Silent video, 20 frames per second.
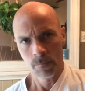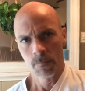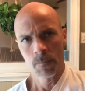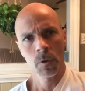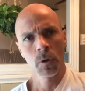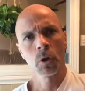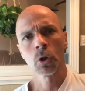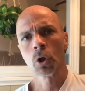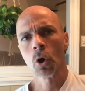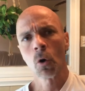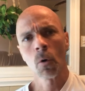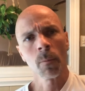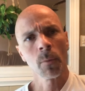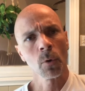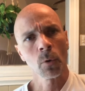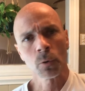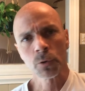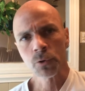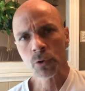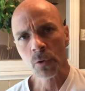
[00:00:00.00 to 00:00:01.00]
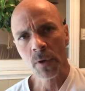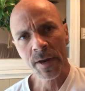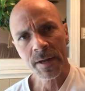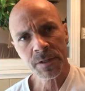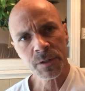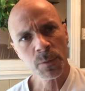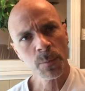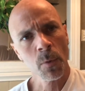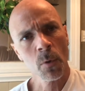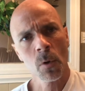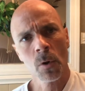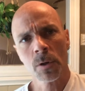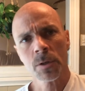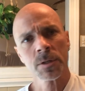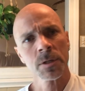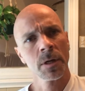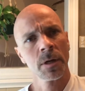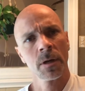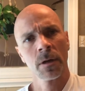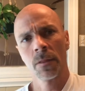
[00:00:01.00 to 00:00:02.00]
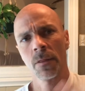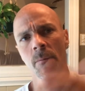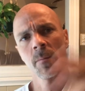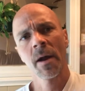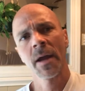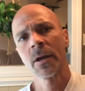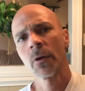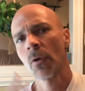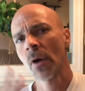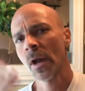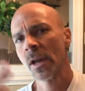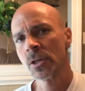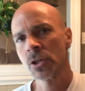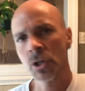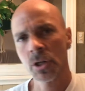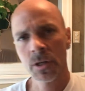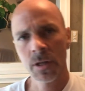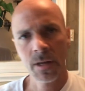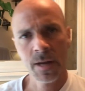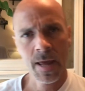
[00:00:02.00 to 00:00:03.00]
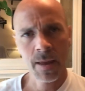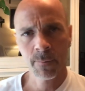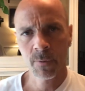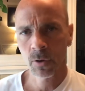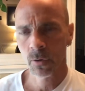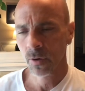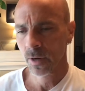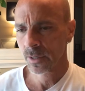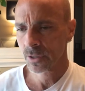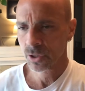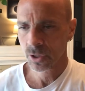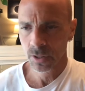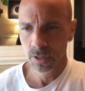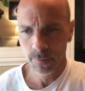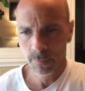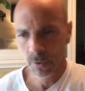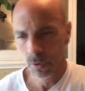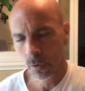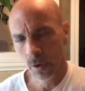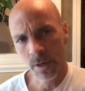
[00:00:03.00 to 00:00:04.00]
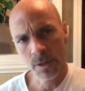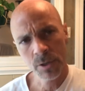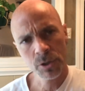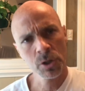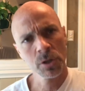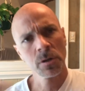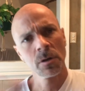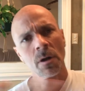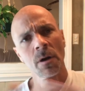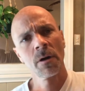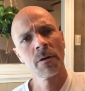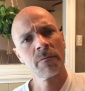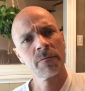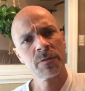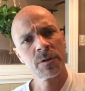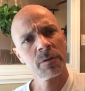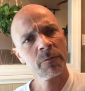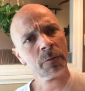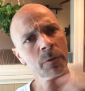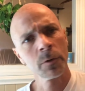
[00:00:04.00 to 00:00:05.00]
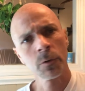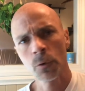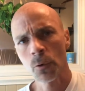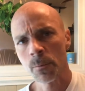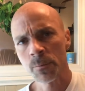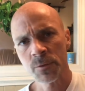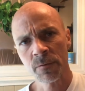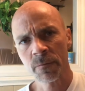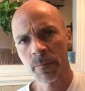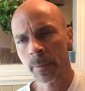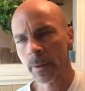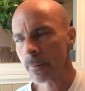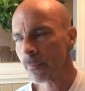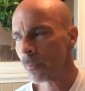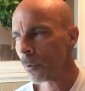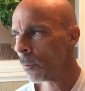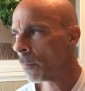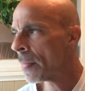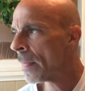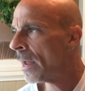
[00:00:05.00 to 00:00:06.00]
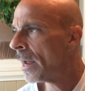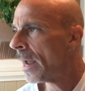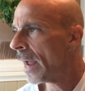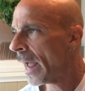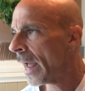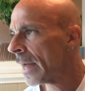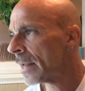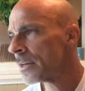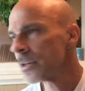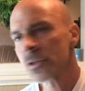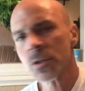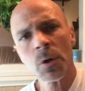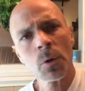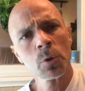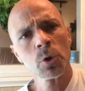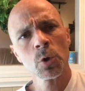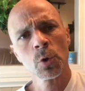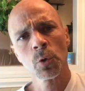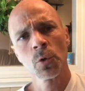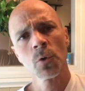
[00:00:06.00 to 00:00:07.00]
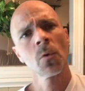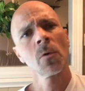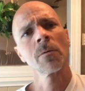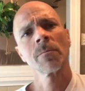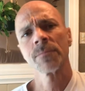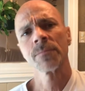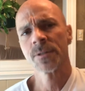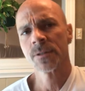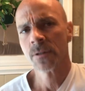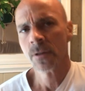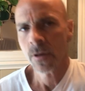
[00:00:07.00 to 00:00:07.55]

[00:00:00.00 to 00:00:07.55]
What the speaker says: global transport, the migration and immigration of different groups of people, and social norms.